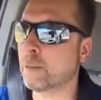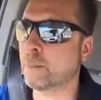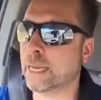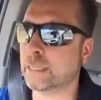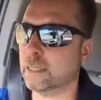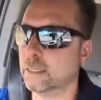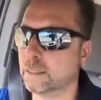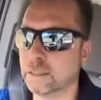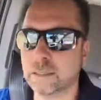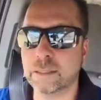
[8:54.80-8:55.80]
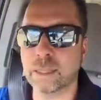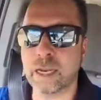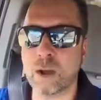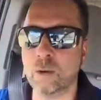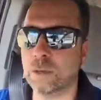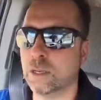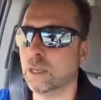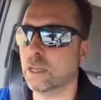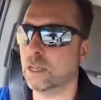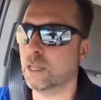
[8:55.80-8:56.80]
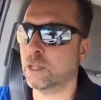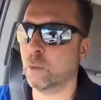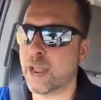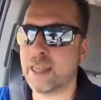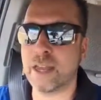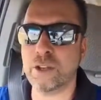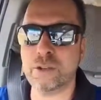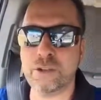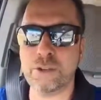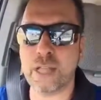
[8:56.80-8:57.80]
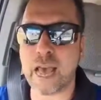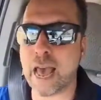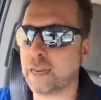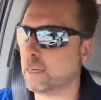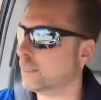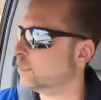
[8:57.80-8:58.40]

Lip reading: But, you know, the way that you do that is